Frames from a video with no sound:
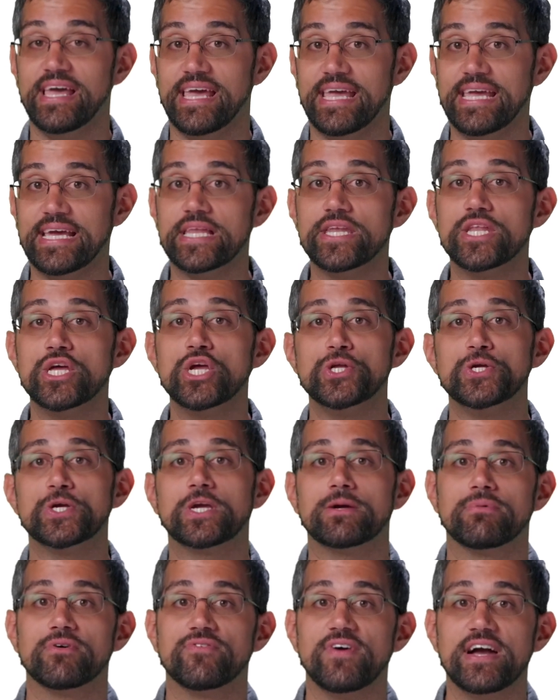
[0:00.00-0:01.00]
and
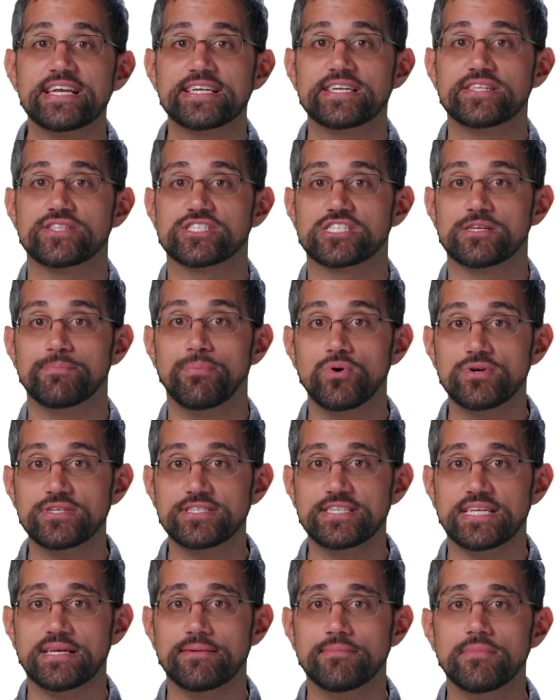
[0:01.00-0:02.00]
you can provide it to the
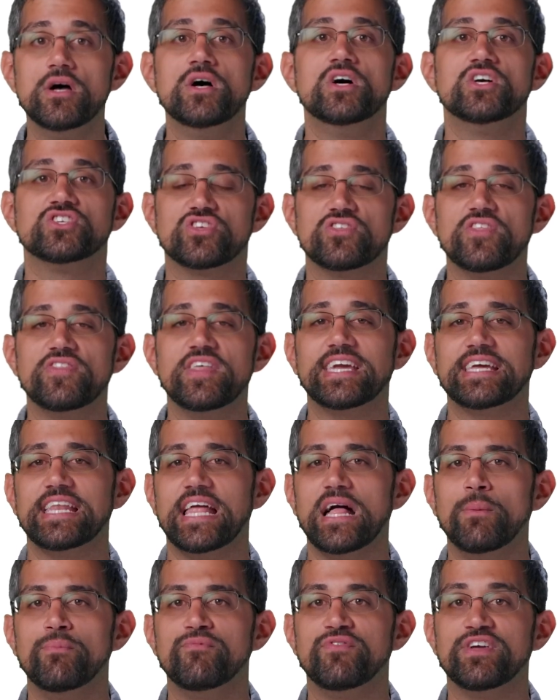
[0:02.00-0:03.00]
support team so that they
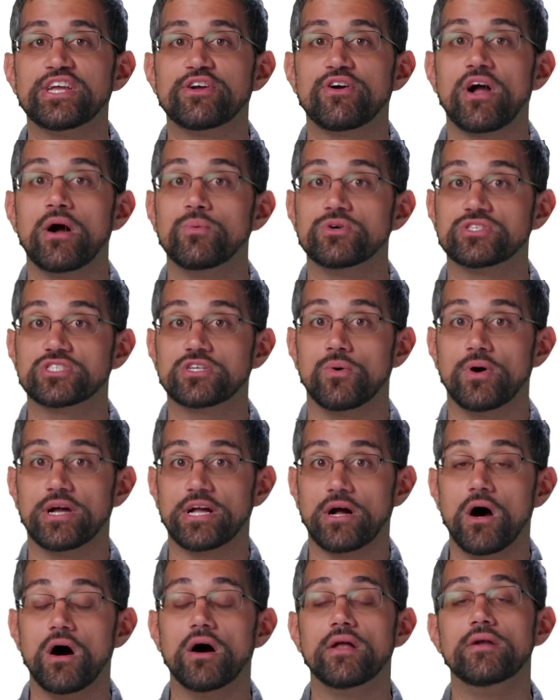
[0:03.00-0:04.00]
can help figure out what's
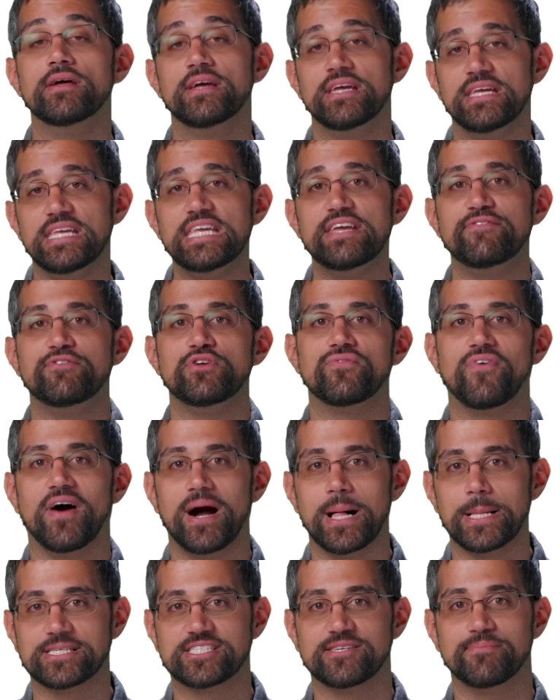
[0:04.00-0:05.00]
going on if you
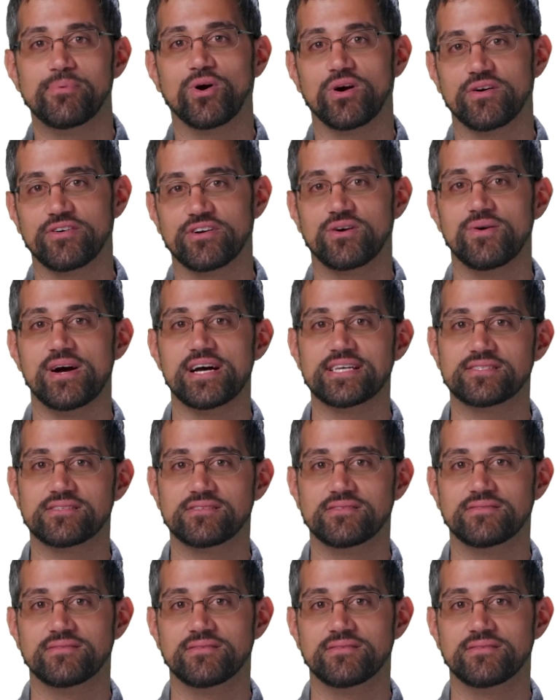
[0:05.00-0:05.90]
file a support request.